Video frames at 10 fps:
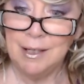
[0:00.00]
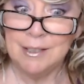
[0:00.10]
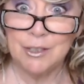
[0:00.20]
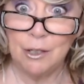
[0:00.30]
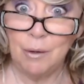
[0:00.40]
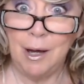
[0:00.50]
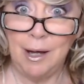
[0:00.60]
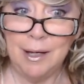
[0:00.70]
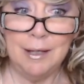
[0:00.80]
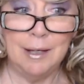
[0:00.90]
So
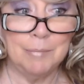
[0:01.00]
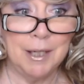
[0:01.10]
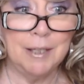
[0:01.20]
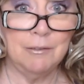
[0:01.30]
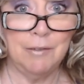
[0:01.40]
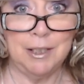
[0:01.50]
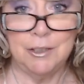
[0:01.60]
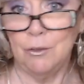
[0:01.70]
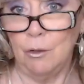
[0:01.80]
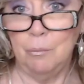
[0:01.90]
I am getting
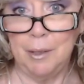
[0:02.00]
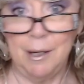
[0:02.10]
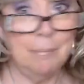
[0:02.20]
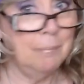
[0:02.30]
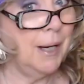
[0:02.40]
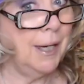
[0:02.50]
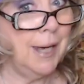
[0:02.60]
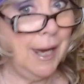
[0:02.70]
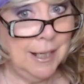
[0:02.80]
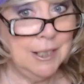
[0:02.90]
ready to open up my
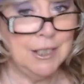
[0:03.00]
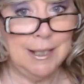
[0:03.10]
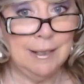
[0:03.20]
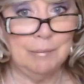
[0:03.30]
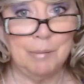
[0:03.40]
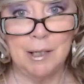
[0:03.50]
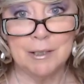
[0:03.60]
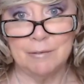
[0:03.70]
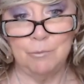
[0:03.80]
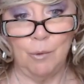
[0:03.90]
18th
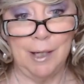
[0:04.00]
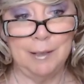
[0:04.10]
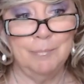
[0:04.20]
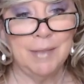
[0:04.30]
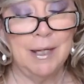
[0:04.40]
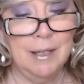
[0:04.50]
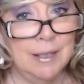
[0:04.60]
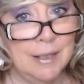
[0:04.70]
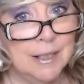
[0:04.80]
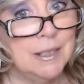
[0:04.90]
box of wine.
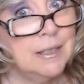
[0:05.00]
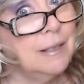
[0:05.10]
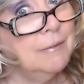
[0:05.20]
This is